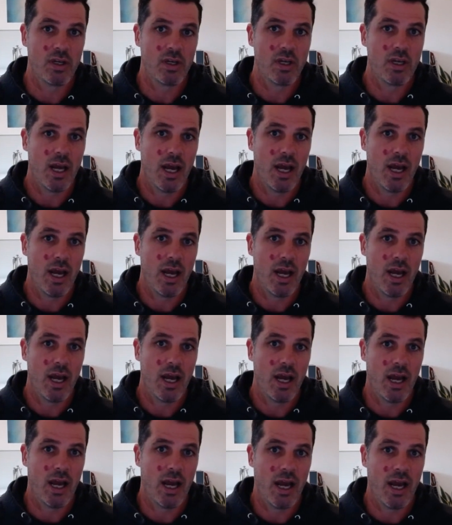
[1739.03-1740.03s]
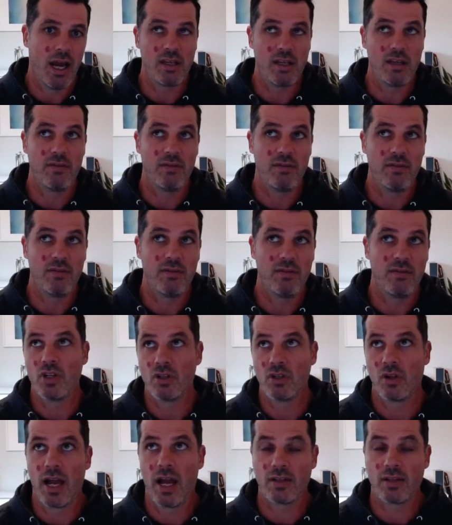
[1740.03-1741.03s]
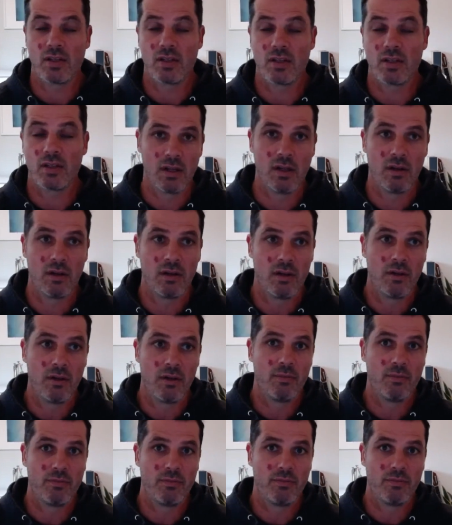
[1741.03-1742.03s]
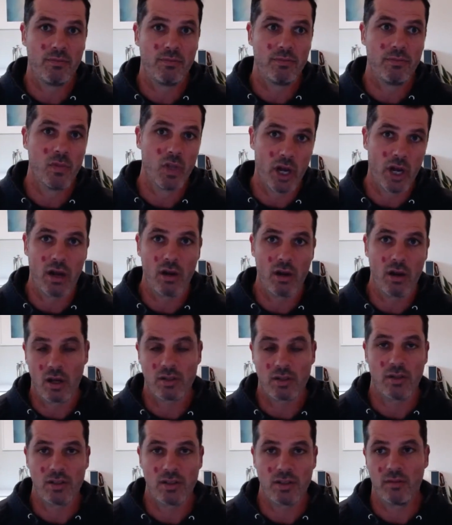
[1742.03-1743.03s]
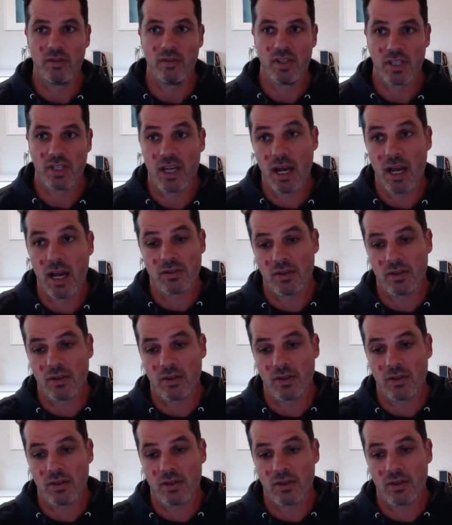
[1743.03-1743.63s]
And I believe that original guy is still not unlocked on some of his accounts.